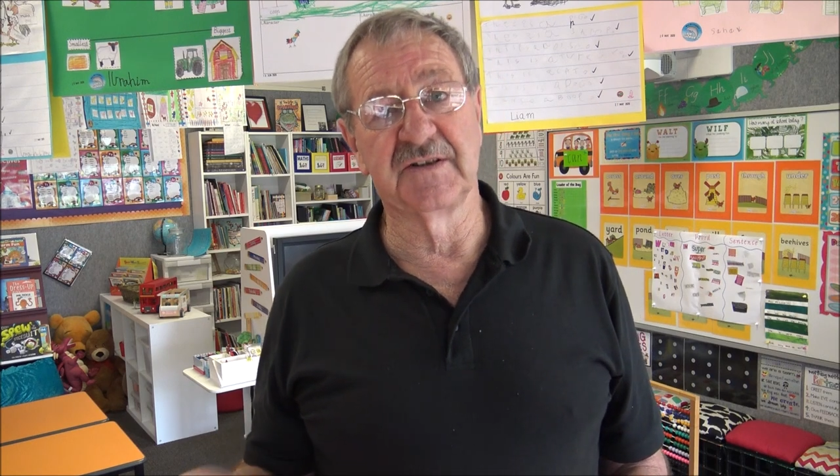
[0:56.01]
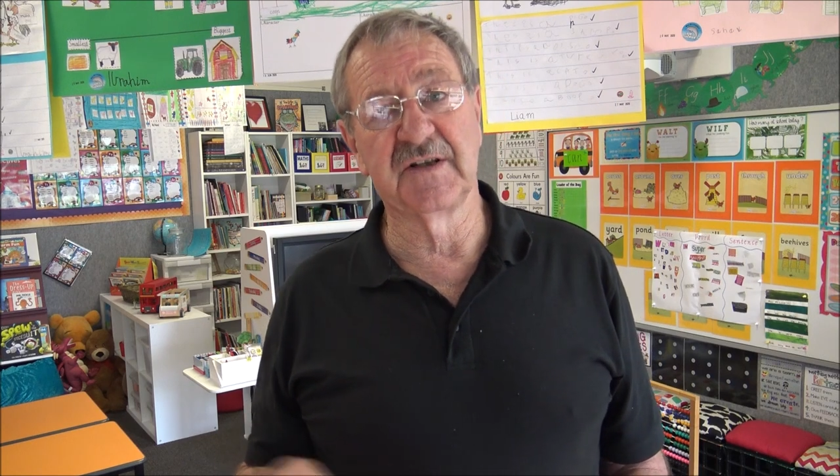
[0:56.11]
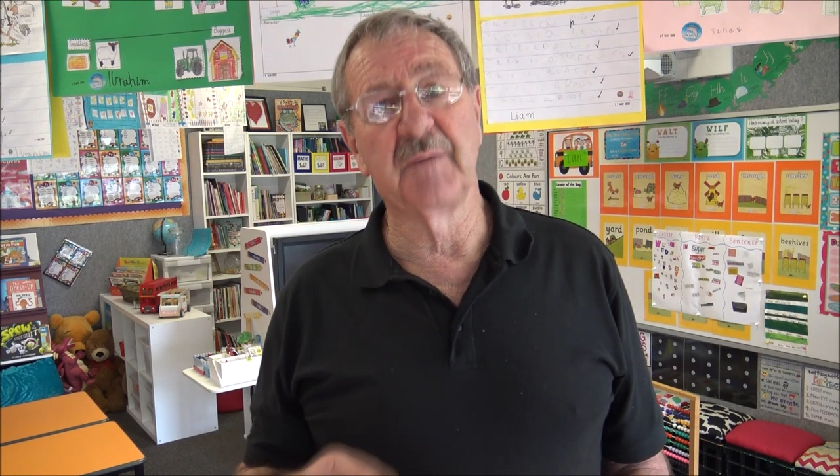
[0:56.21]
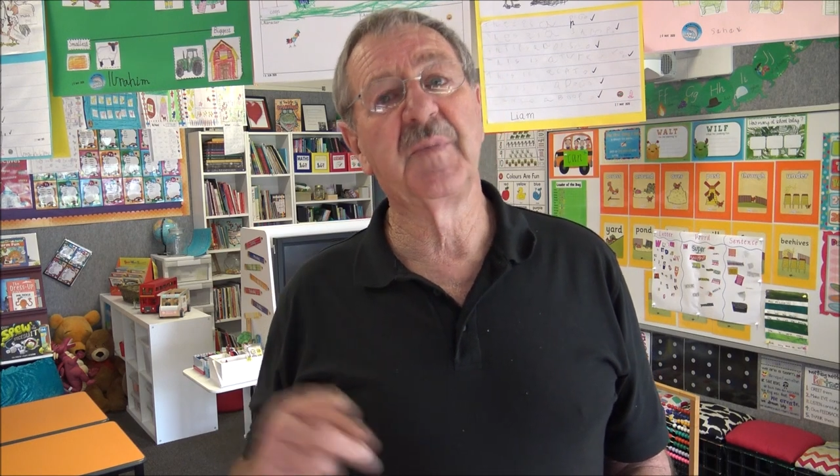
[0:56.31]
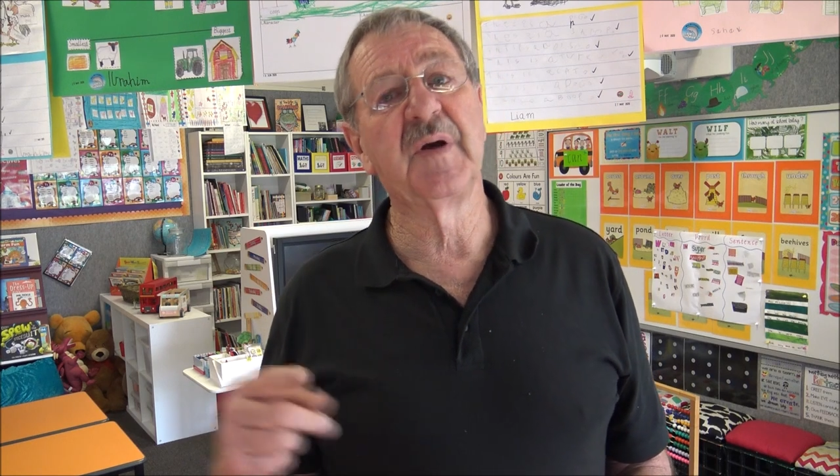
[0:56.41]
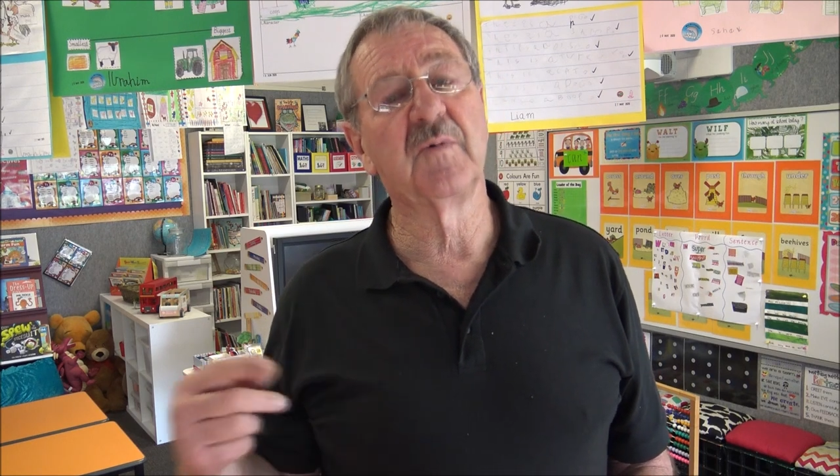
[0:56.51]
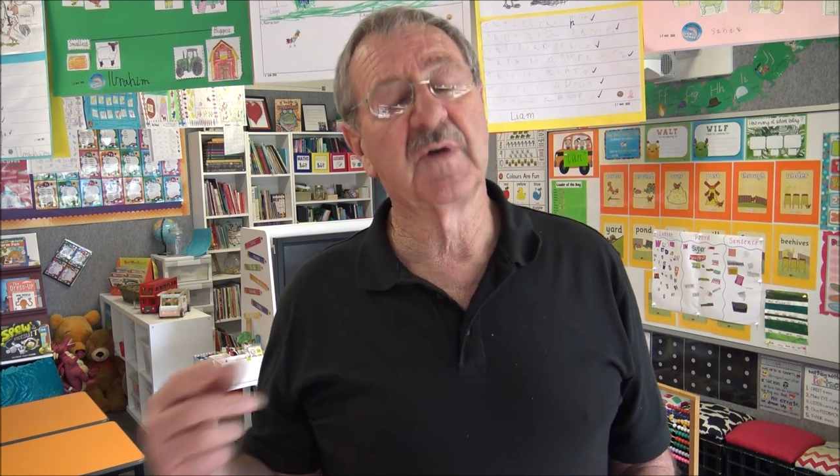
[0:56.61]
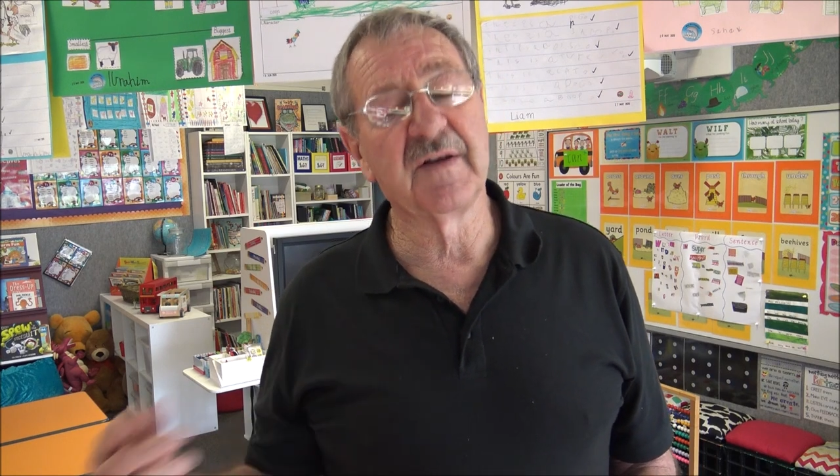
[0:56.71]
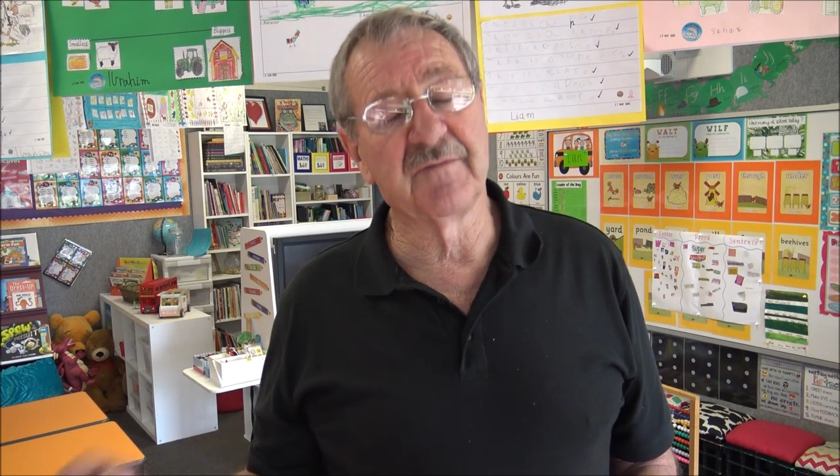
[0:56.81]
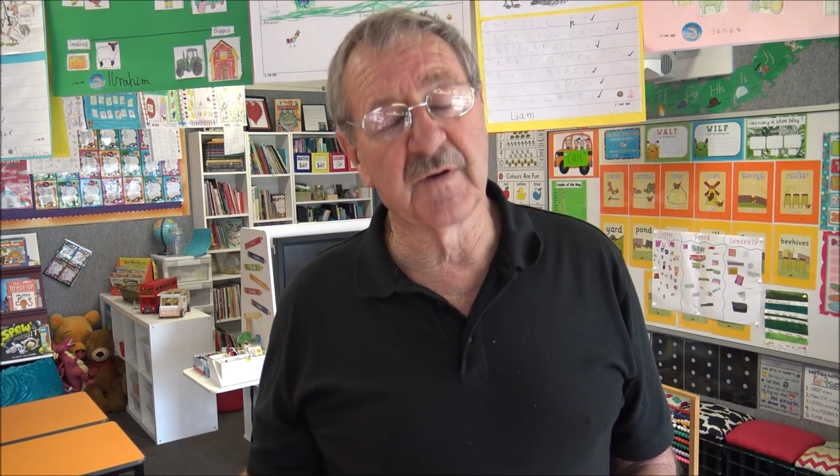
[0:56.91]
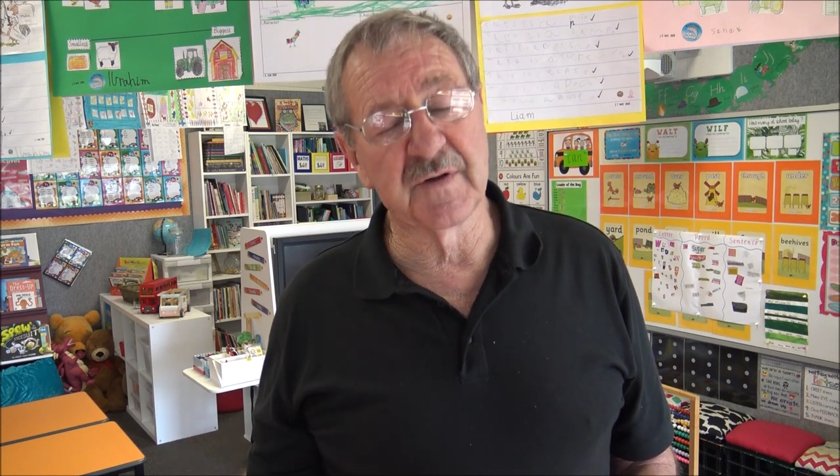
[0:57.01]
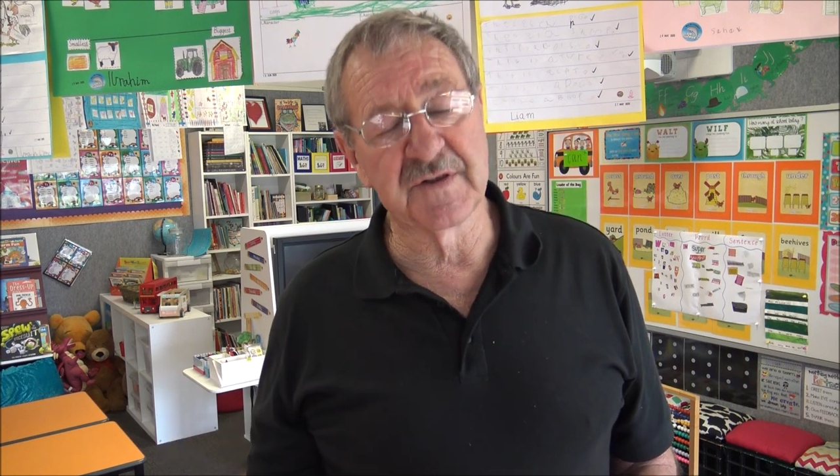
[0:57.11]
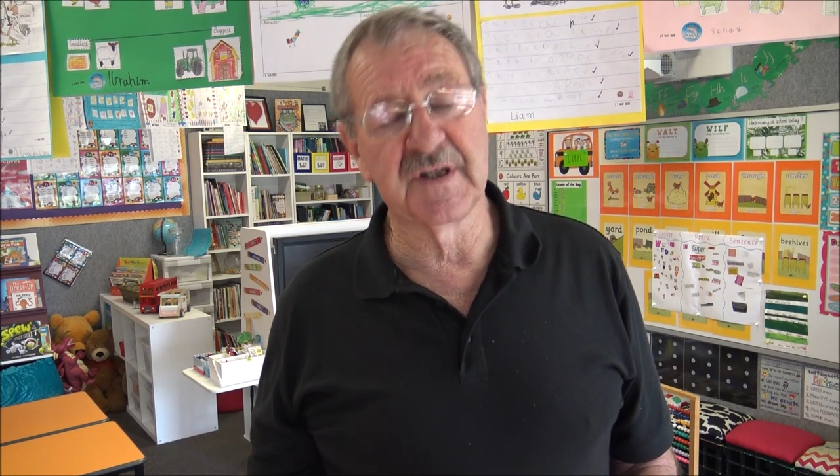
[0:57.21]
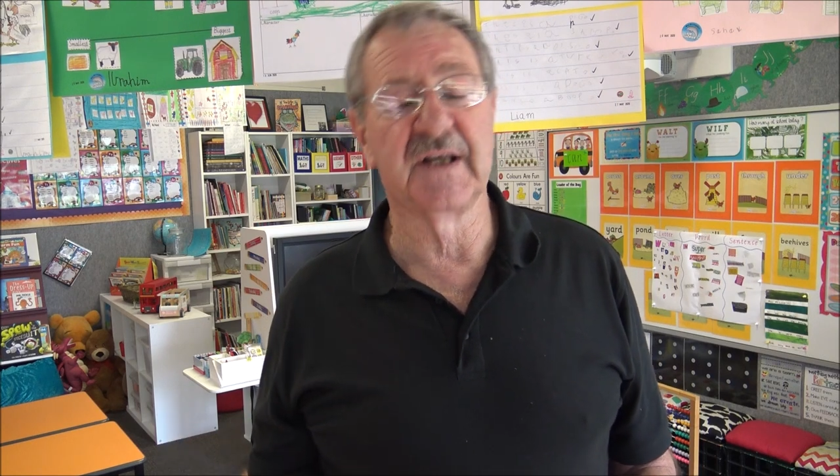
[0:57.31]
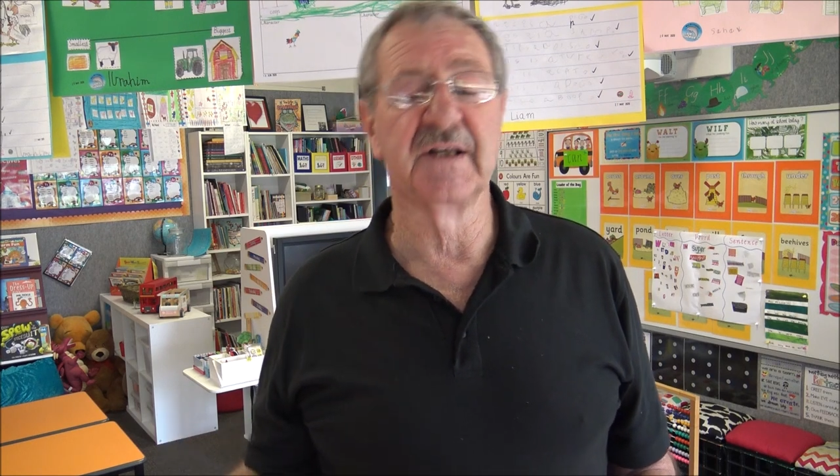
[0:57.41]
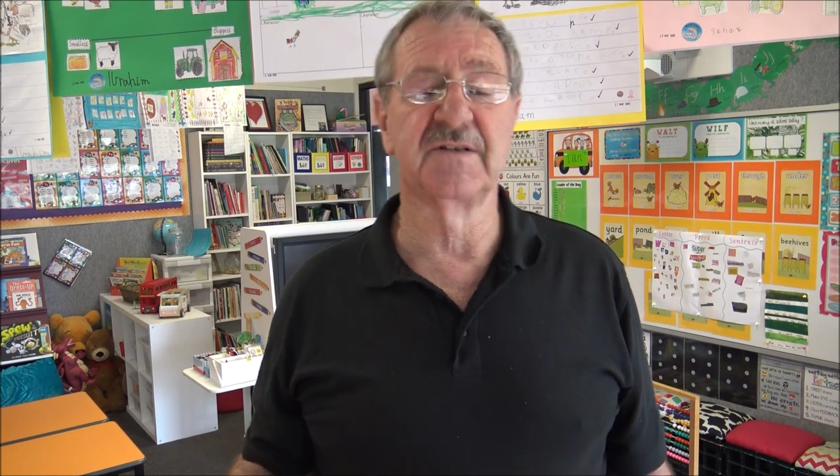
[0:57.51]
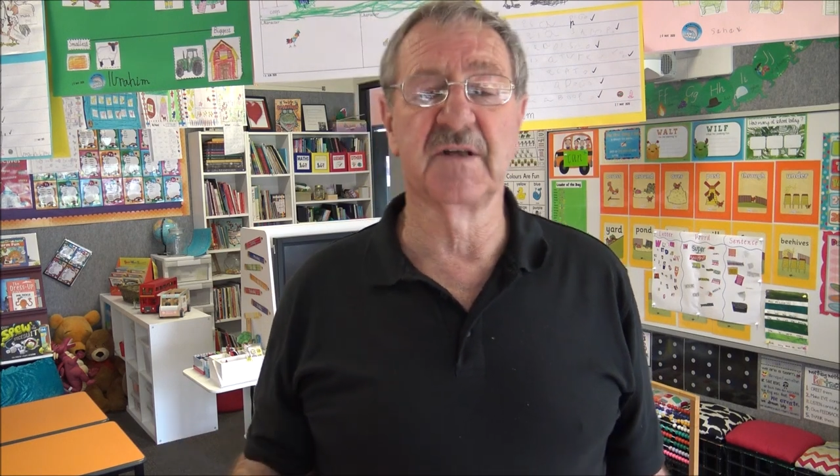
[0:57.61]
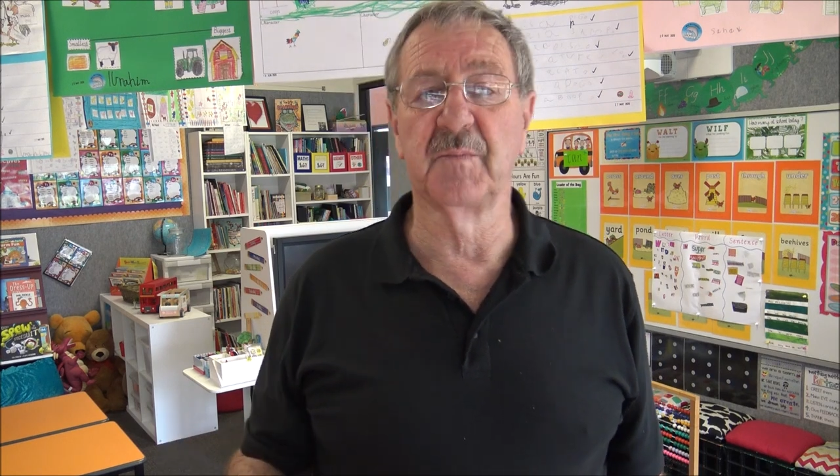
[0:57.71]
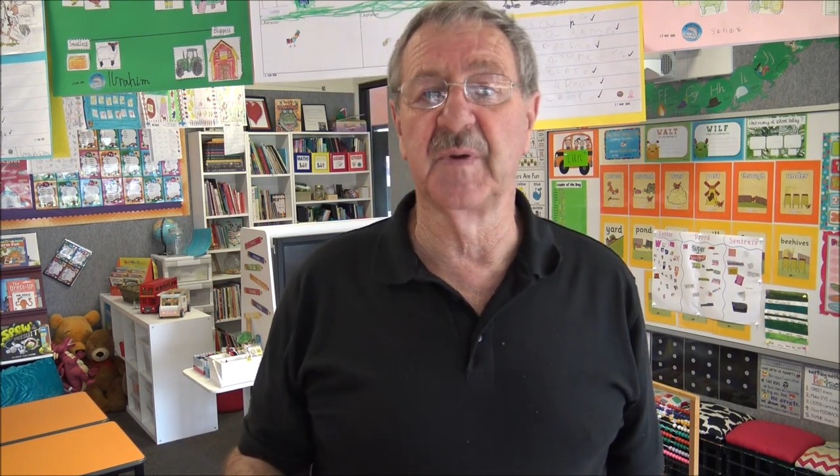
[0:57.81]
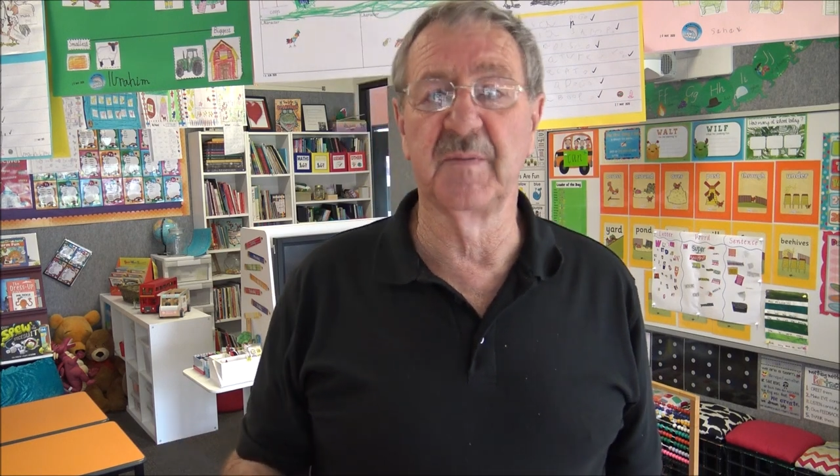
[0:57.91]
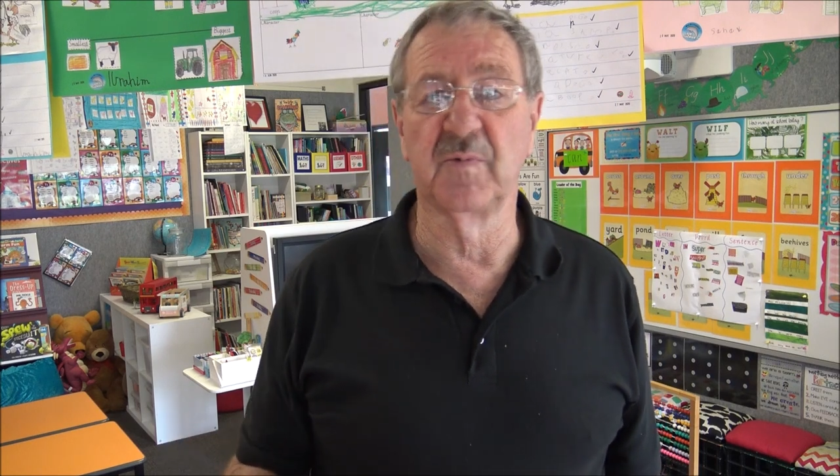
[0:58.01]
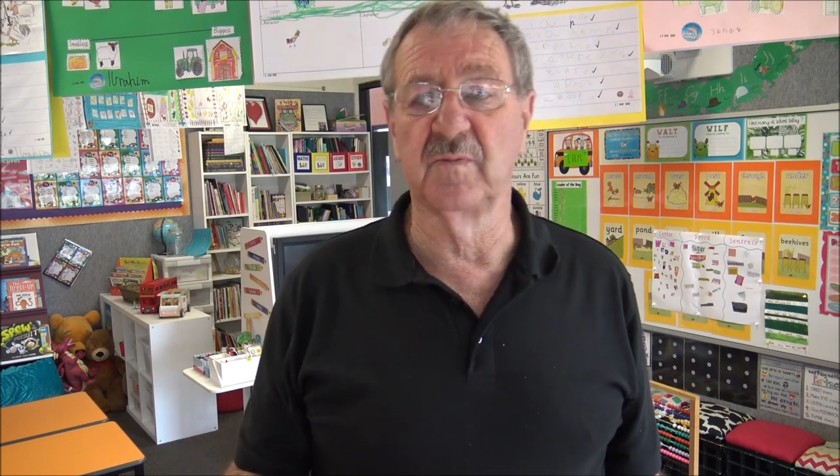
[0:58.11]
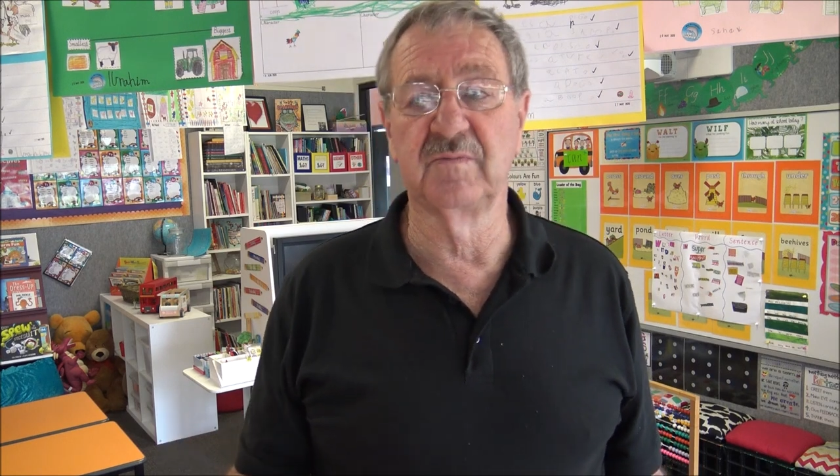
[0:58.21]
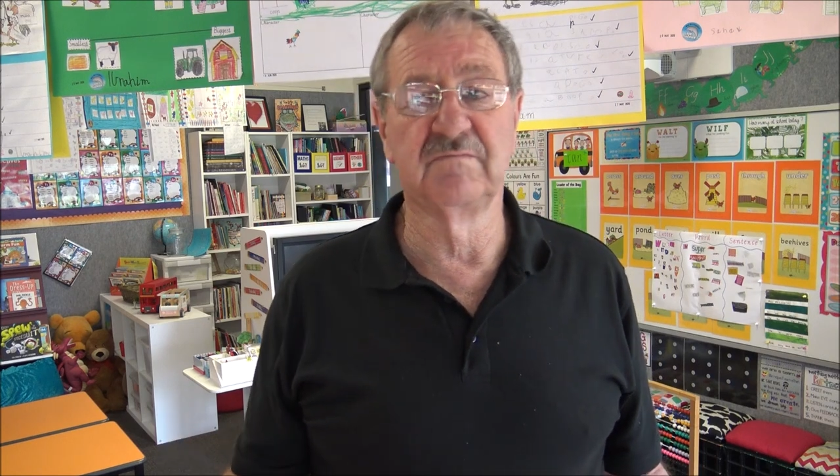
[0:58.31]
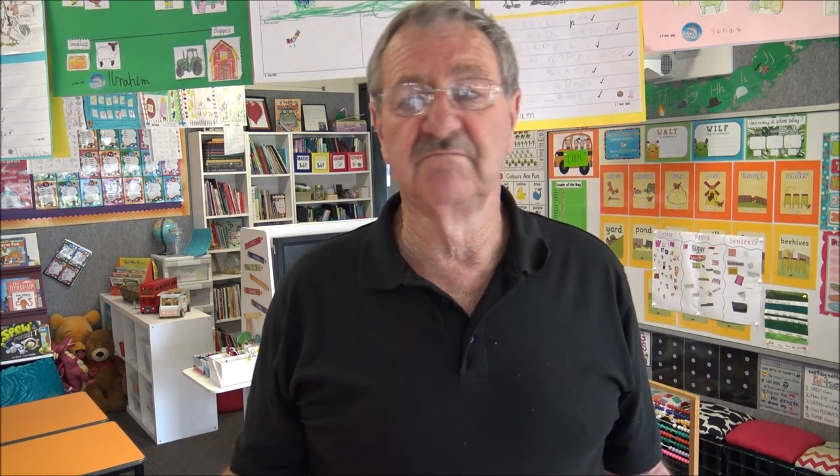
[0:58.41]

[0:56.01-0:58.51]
Some people get very sick and some people